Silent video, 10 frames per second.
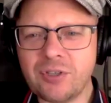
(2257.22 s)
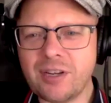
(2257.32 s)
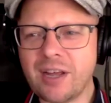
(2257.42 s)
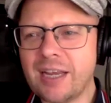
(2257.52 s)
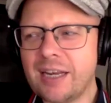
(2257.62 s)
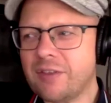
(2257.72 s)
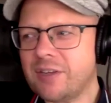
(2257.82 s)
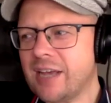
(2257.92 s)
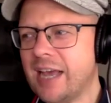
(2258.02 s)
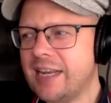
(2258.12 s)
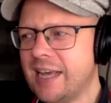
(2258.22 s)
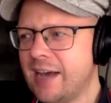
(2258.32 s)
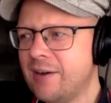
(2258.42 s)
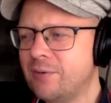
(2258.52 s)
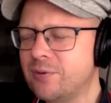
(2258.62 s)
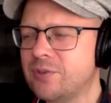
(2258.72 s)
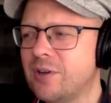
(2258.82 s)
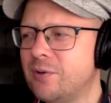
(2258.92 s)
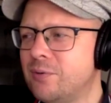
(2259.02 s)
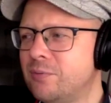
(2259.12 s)
today, nothing to edit out.
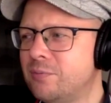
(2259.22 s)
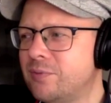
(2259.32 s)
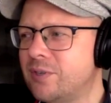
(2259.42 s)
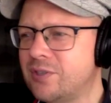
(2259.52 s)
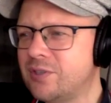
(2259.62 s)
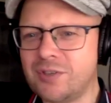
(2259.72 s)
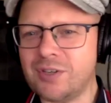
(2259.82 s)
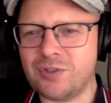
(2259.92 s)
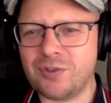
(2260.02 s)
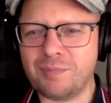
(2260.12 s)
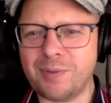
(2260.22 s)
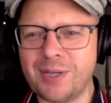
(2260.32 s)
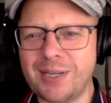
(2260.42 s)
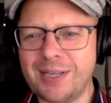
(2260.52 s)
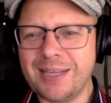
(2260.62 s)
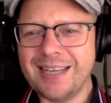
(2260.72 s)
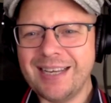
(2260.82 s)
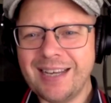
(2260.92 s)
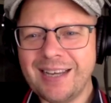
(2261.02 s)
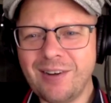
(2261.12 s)
So this should be
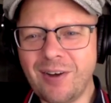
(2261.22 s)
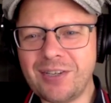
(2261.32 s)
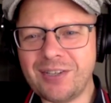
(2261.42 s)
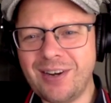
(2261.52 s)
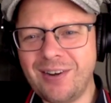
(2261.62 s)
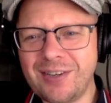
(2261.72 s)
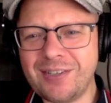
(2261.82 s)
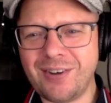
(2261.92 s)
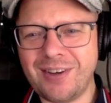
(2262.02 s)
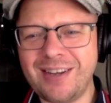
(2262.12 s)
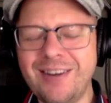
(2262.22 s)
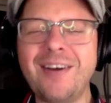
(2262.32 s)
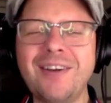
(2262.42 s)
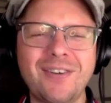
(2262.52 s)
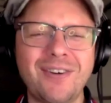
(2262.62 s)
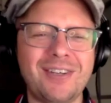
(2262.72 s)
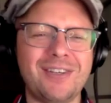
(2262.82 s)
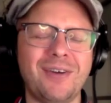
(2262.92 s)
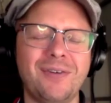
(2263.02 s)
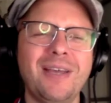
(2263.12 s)
nice, a nice tight
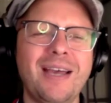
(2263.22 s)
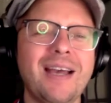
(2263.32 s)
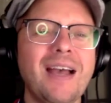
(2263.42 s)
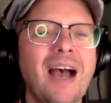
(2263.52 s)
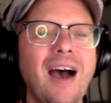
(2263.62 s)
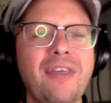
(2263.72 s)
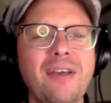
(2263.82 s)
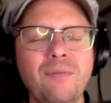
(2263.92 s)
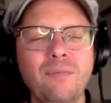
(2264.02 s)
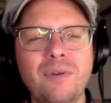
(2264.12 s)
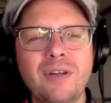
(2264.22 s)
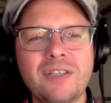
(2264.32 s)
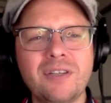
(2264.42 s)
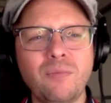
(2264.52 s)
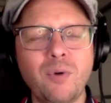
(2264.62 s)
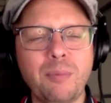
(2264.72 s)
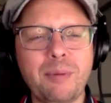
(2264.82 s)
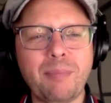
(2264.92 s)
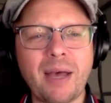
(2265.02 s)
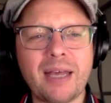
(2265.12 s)
show. Yeah, I think, listener, we'll
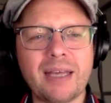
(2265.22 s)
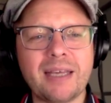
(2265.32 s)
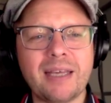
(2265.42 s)
be back